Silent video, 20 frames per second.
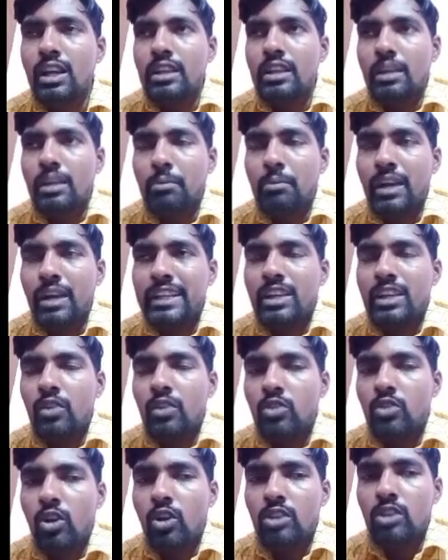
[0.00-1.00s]
The money
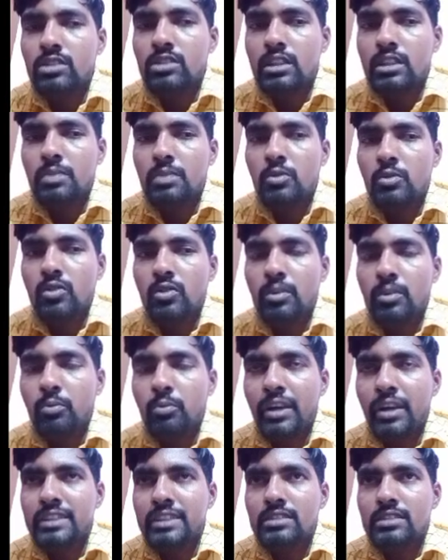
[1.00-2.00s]
of the loss nothing but
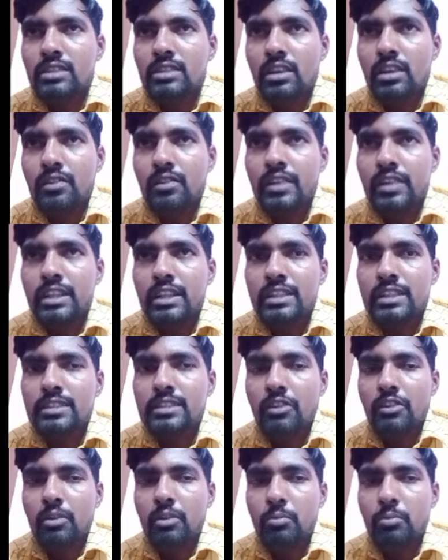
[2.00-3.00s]

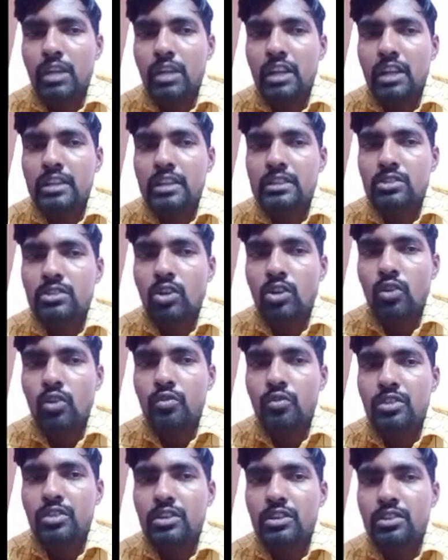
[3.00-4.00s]
1.77 billions
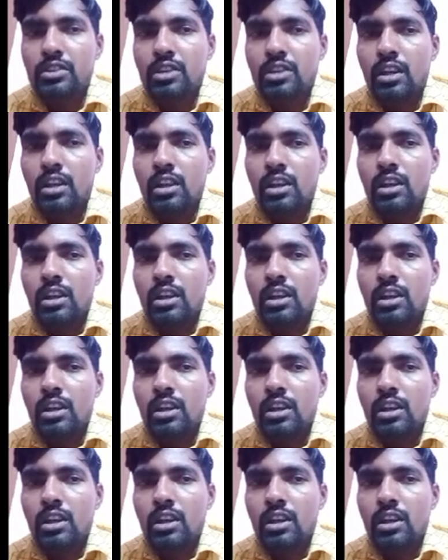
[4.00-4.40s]
of the